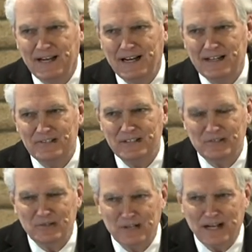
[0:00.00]
And since
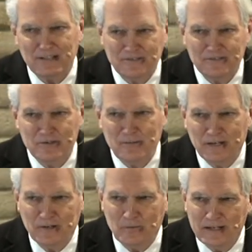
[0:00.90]
there are not too many
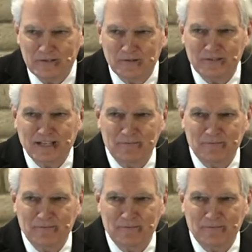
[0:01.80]
good Westerns, I'm